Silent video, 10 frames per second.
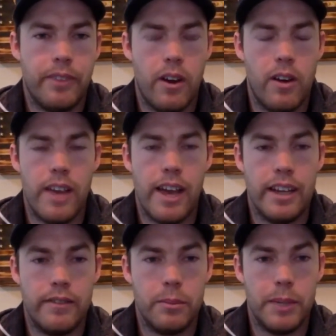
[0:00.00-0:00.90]
all that
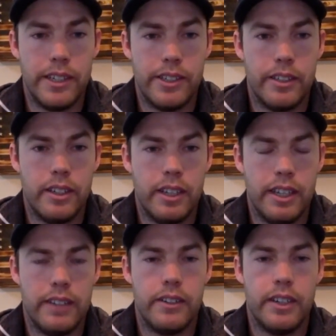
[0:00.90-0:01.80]
information
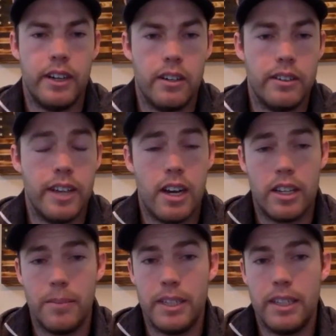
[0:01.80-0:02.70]
either in our
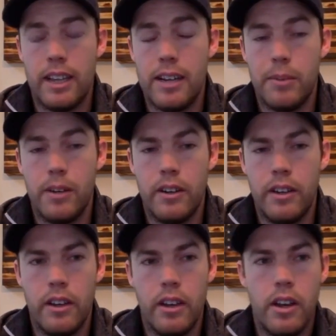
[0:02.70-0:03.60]
document library,
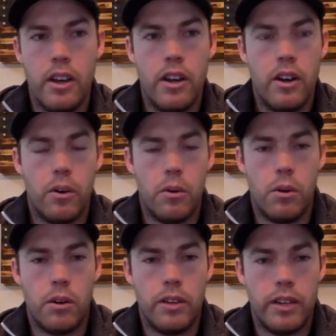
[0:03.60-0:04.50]

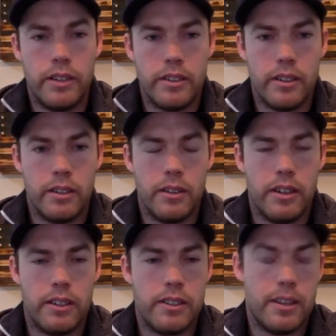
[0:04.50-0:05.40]
or there's a
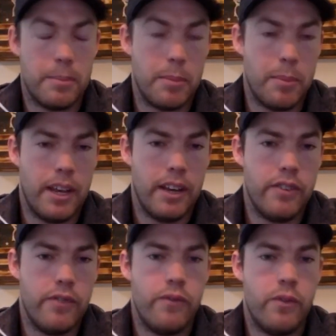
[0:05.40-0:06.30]
separate page
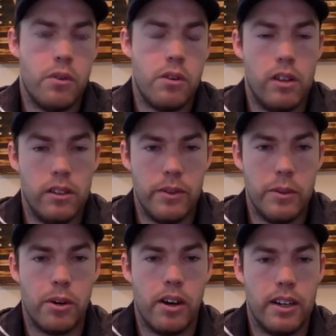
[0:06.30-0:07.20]
for all of the
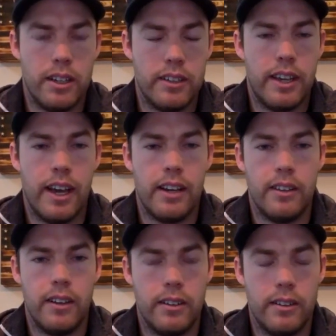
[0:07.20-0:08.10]
product
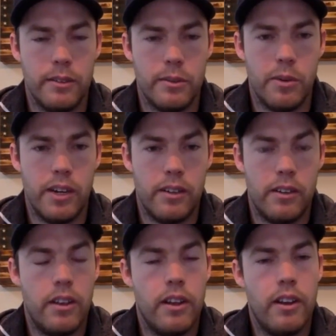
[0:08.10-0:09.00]
catalogs as
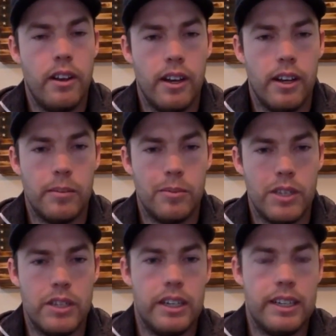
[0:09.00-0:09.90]
well. So
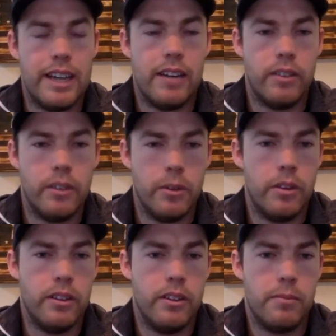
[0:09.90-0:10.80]
you can download
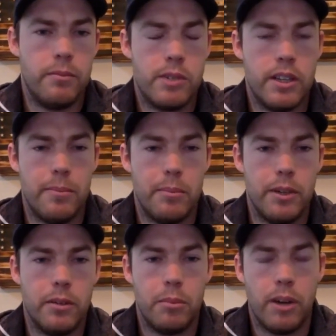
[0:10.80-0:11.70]
the
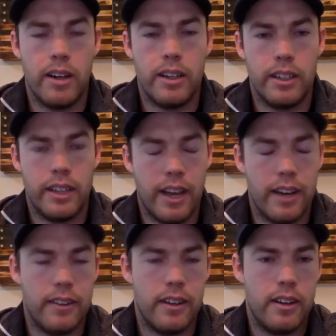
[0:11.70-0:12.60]
Sleipner product
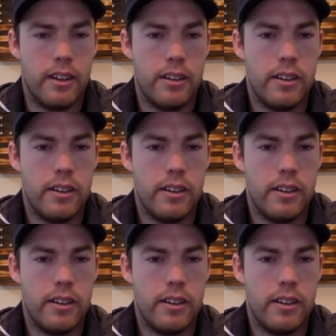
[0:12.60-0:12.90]
catalog